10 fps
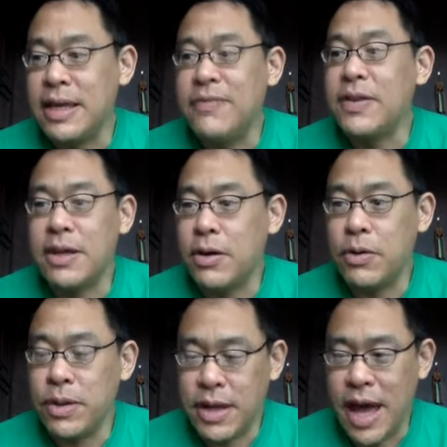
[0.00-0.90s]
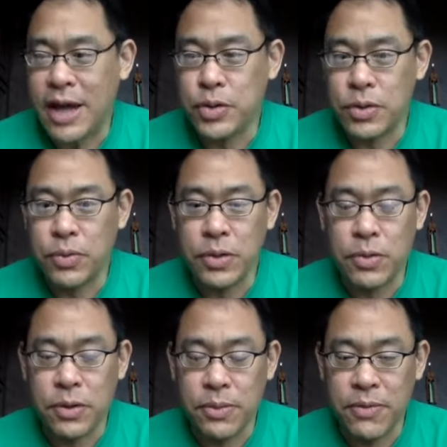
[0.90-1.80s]
even though the actual real
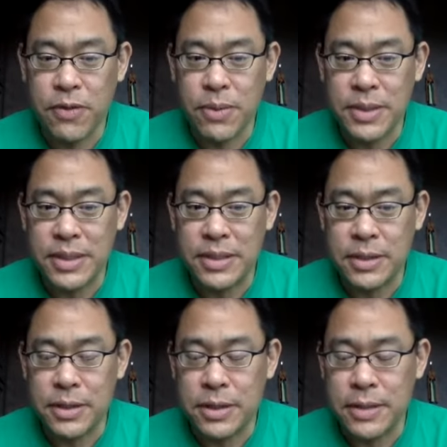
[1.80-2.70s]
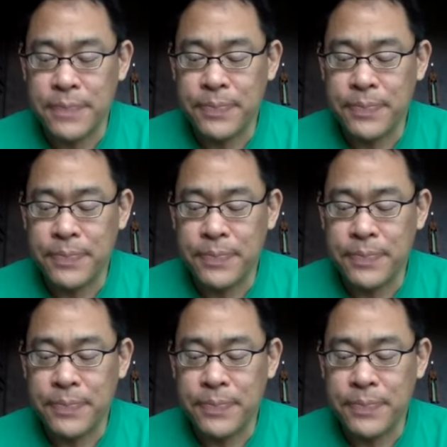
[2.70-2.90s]
world performance isn't good,